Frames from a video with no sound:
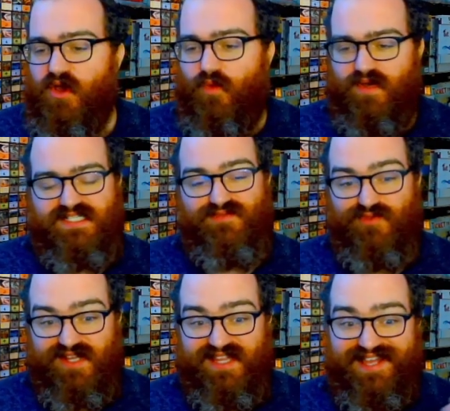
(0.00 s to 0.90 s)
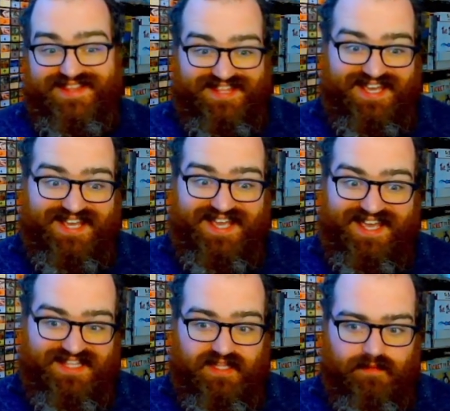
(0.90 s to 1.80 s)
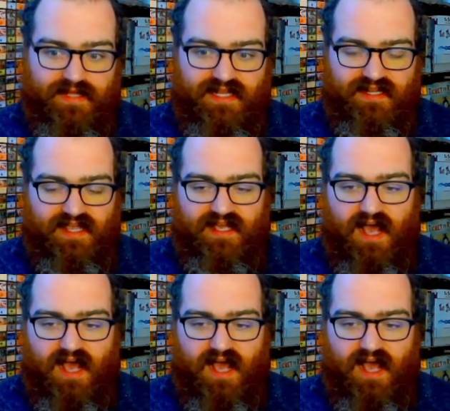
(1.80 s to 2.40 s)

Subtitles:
wasn't really a thing in limited.